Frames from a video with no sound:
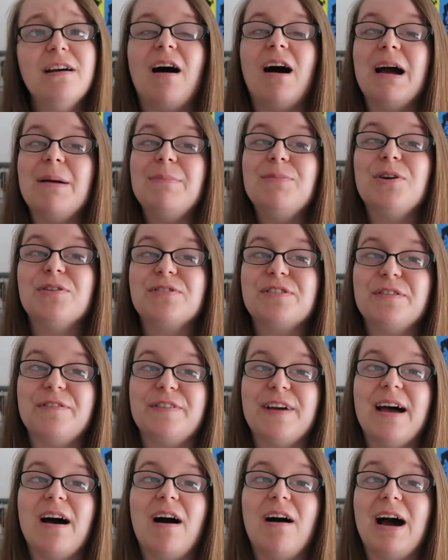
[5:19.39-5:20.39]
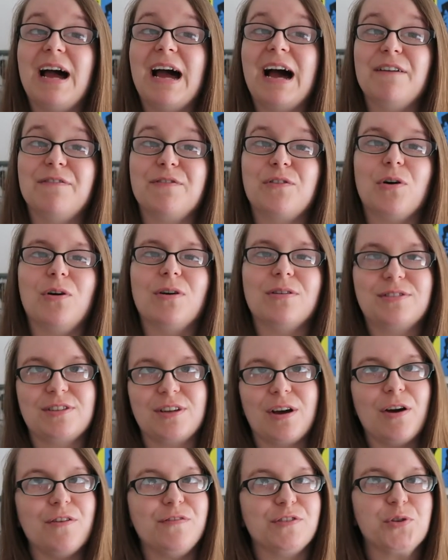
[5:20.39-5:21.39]
I am not a vet. I have got
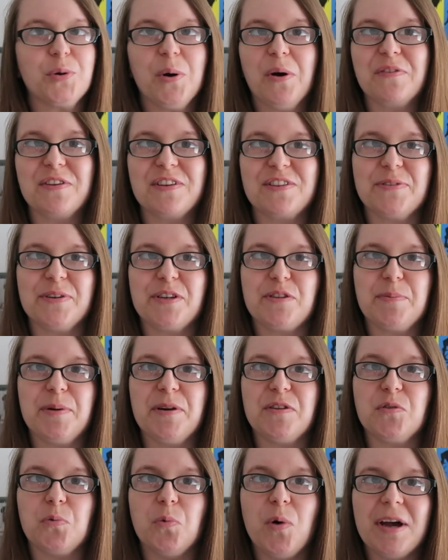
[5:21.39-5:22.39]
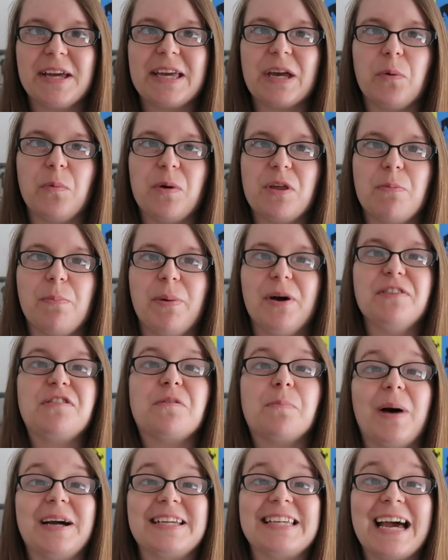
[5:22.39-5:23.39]
over 12 years of experience working with birds,
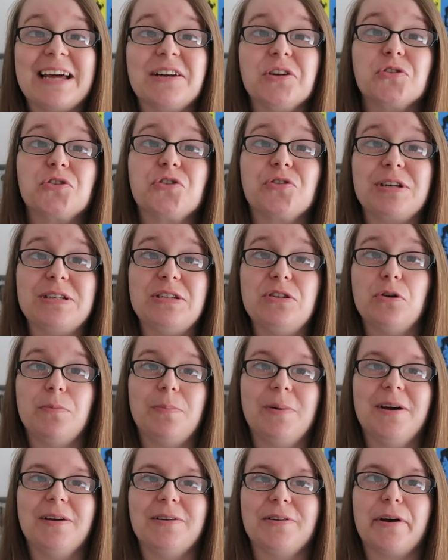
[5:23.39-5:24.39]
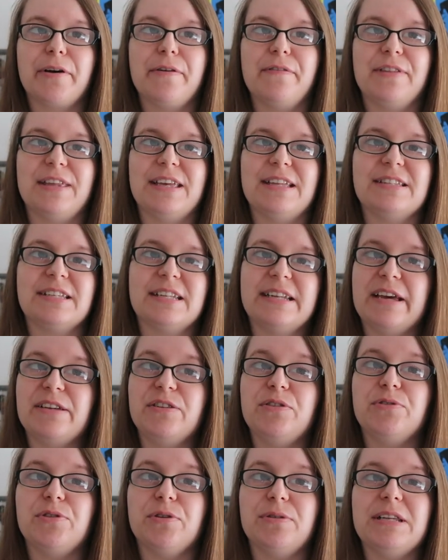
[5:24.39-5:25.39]
but I cannot treat your bird over the internet.
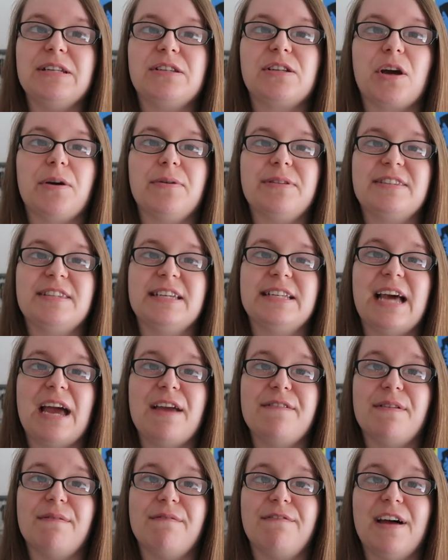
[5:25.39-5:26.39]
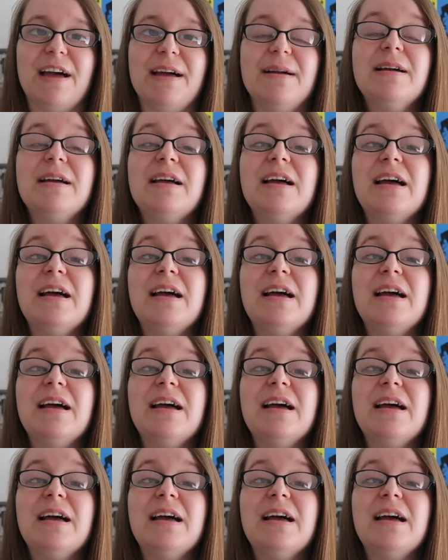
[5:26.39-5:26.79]
You do need to go and see an avian vet.